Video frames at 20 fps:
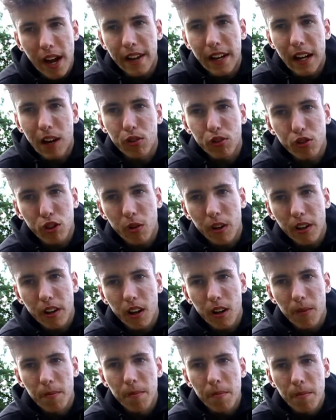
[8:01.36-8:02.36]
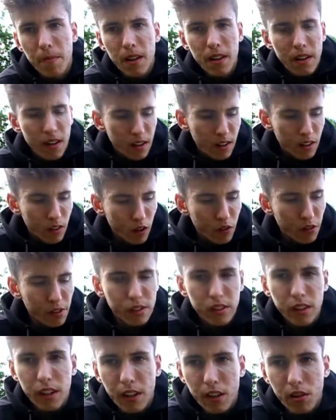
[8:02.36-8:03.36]
now. So I
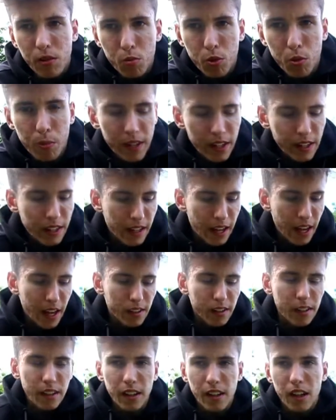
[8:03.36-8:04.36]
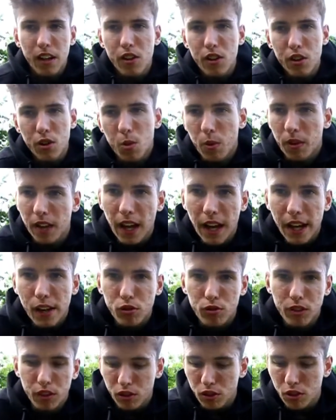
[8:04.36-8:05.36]
obviously will be getting a new case
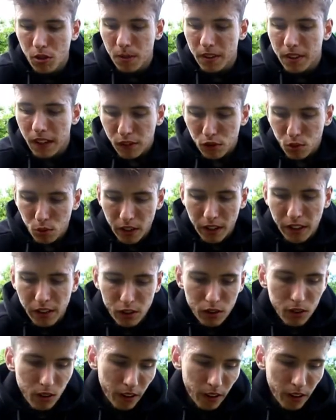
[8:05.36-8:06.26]
on it soon, but that's all I need to do.